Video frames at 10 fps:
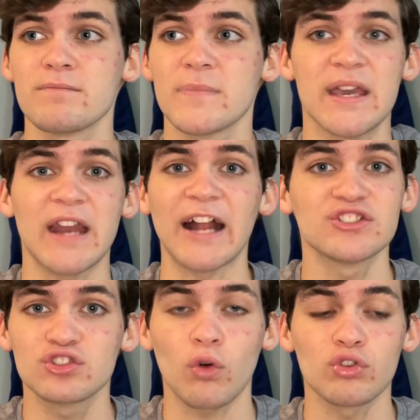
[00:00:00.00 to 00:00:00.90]
And I just
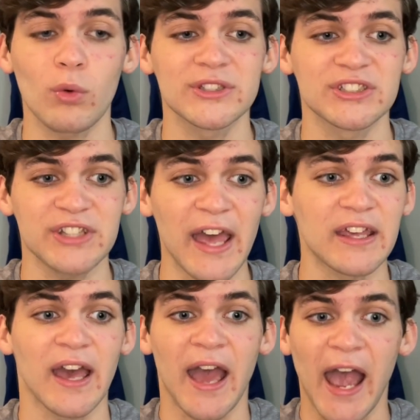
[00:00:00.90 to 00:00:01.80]
don't know what to say.
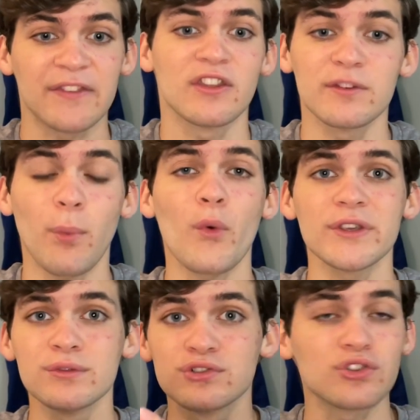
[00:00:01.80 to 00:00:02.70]
At this point, you
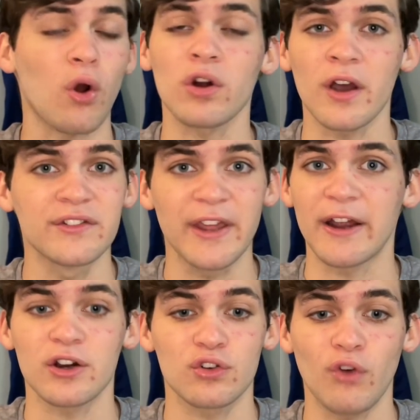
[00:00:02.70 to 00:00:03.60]
start a
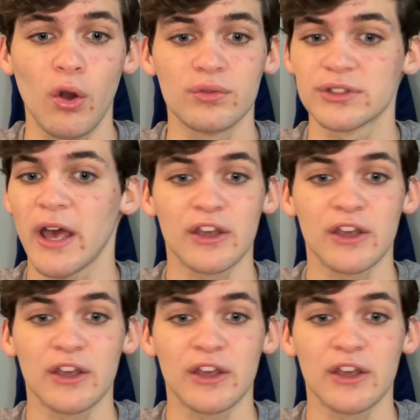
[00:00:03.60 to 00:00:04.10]
Derrick Rose.